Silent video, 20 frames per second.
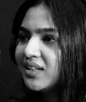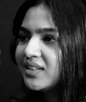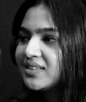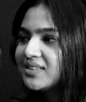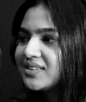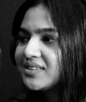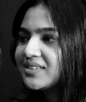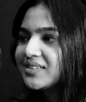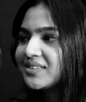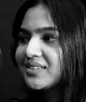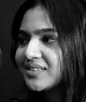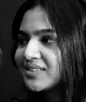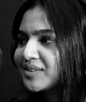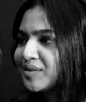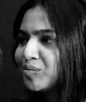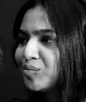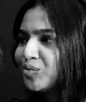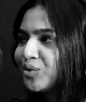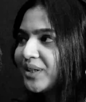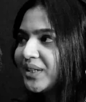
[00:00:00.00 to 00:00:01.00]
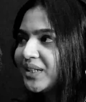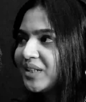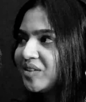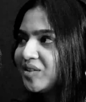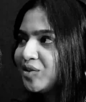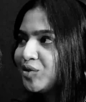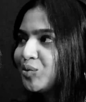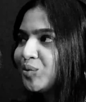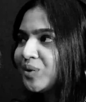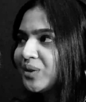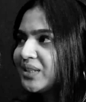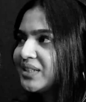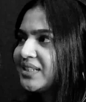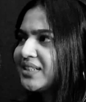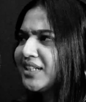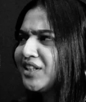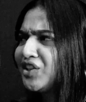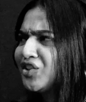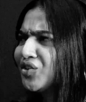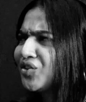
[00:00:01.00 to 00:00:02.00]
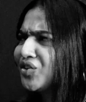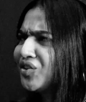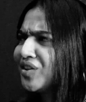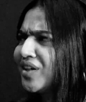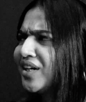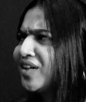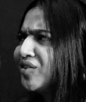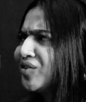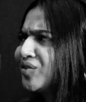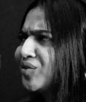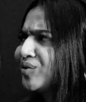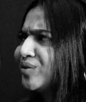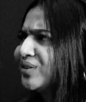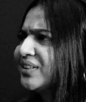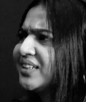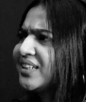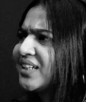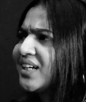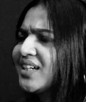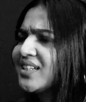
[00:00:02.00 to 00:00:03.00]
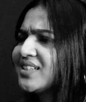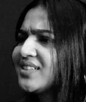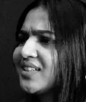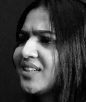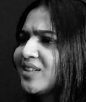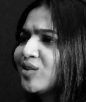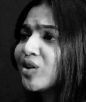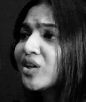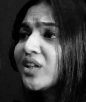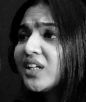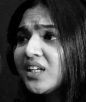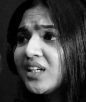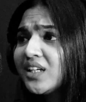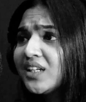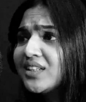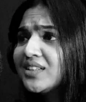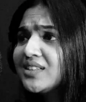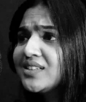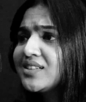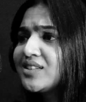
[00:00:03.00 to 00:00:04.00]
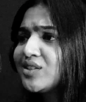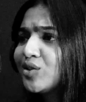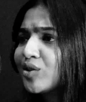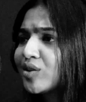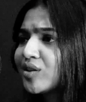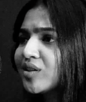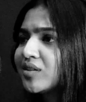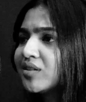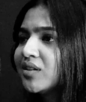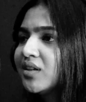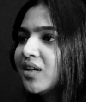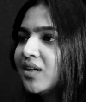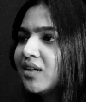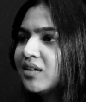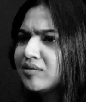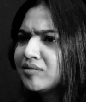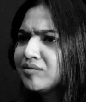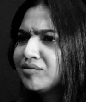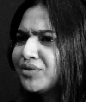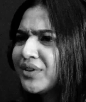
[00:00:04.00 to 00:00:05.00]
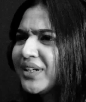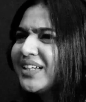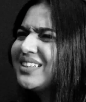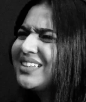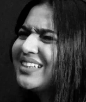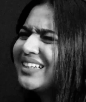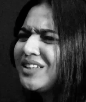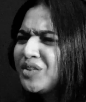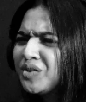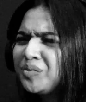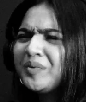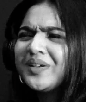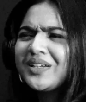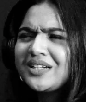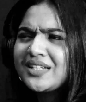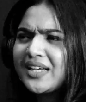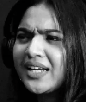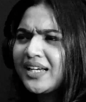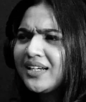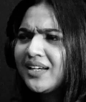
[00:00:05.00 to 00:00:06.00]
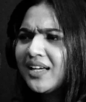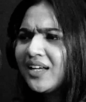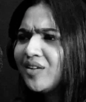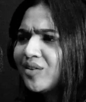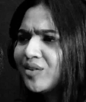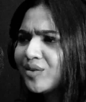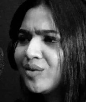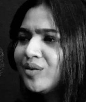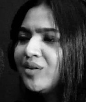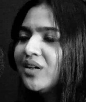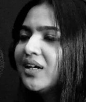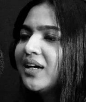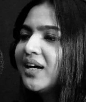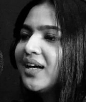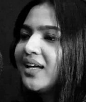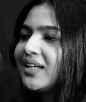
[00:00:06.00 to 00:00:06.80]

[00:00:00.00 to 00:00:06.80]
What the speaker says: is somewhere you want to take your, I don't know, little cousin or kids, it could be a date, I don't know.